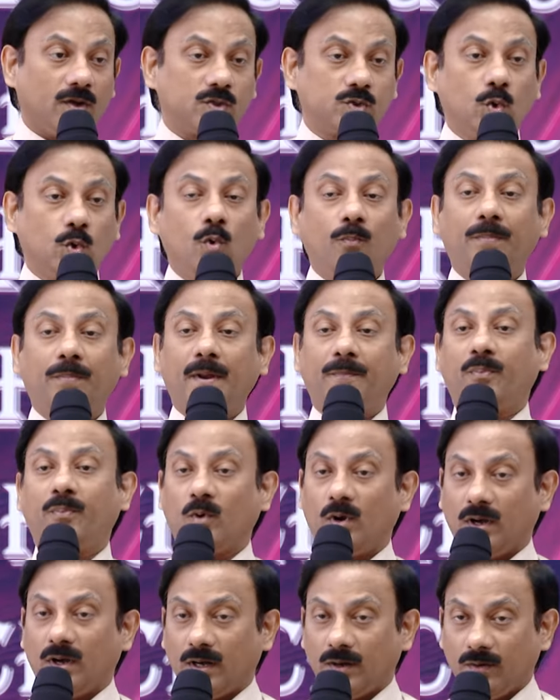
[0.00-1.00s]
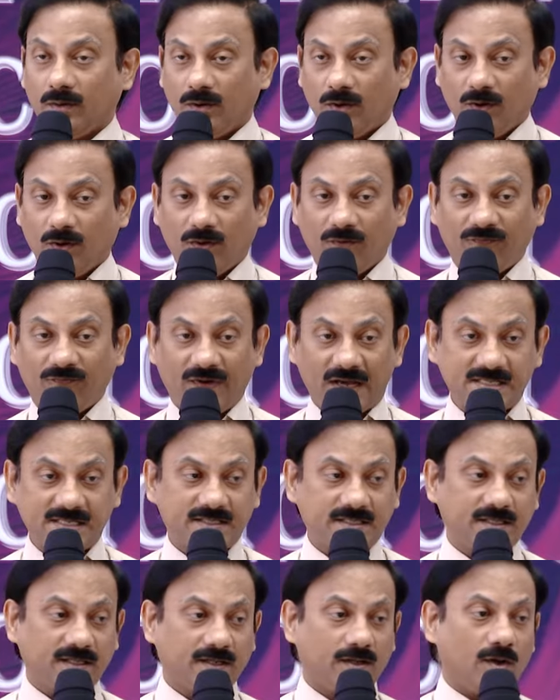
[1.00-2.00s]
two people,
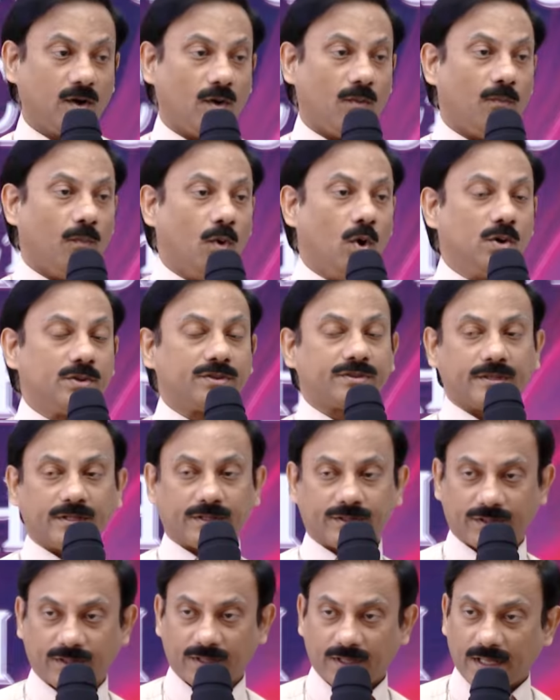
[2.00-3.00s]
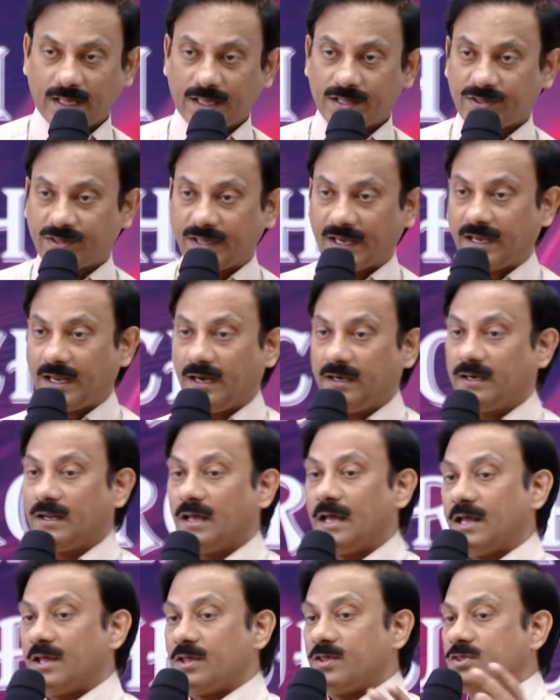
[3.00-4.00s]
first Moses, second
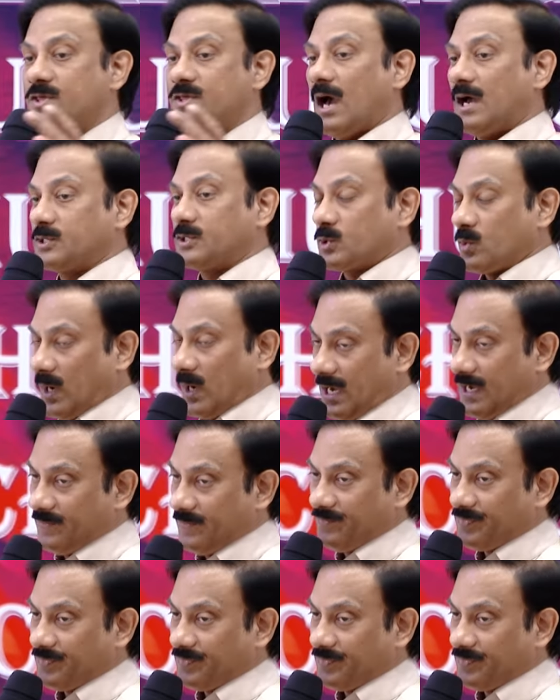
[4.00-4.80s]
Joshua.